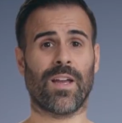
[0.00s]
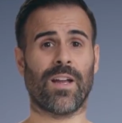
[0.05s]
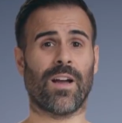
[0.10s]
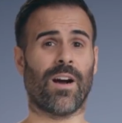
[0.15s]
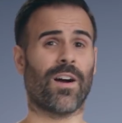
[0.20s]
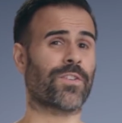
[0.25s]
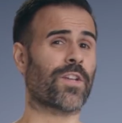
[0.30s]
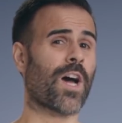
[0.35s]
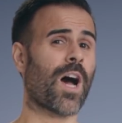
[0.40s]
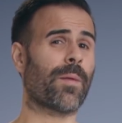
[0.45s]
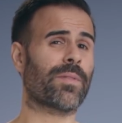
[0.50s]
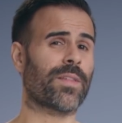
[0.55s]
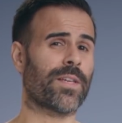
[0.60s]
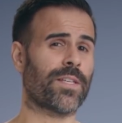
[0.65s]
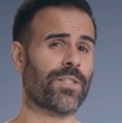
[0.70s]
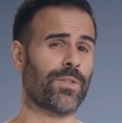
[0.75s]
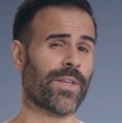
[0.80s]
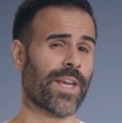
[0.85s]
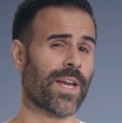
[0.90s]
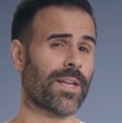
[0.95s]
On top of
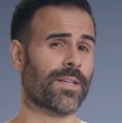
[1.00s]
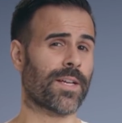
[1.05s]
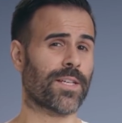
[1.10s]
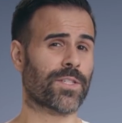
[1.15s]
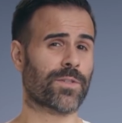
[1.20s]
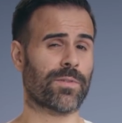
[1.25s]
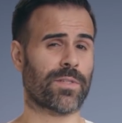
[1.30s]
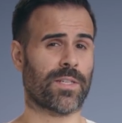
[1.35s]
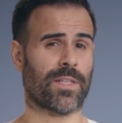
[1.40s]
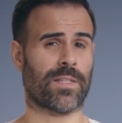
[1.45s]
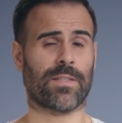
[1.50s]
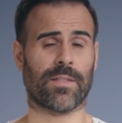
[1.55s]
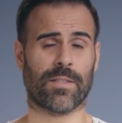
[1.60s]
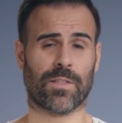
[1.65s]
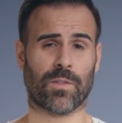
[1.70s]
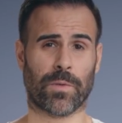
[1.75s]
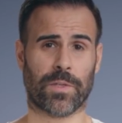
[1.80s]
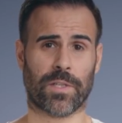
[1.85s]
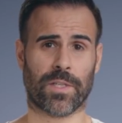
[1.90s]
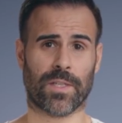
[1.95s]
this, you get dust
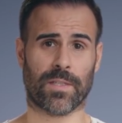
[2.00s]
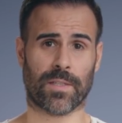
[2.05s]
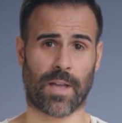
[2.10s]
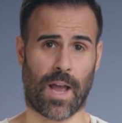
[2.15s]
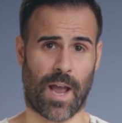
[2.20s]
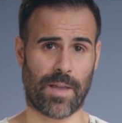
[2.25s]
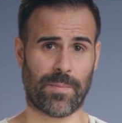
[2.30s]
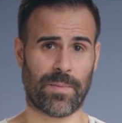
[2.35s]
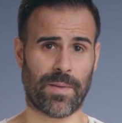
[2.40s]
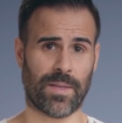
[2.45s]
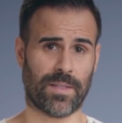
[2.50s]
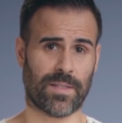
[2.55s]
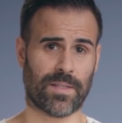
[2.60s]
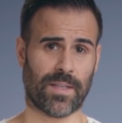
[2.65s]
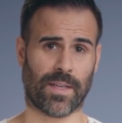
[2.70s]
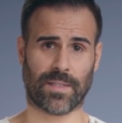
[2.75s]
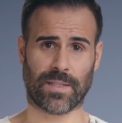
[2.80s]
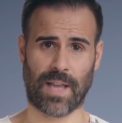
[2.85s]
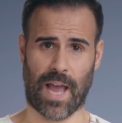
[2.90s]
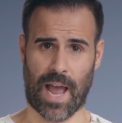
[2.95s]
resistance, which is
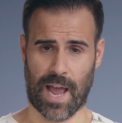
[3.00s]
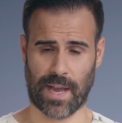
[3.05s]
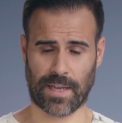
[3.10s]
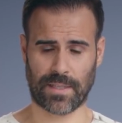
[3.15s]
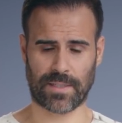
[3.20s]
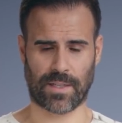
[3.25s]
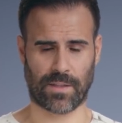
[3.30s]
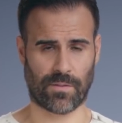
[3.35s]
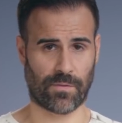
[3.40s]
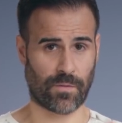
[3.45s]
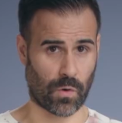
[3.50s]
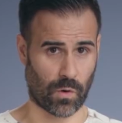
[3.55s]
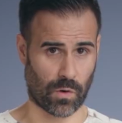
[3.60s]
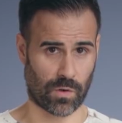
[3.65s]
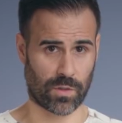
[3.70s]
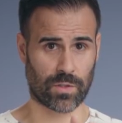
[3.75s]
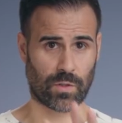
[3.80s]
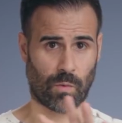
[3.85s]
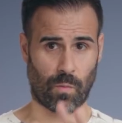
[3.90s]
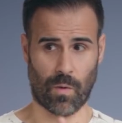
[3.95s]
IP6X, and of
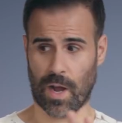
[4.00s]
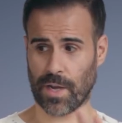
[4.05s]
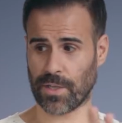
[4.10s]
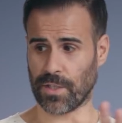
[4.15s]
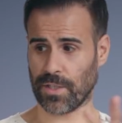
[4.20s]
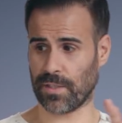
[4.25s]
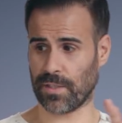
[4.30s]
course the watch is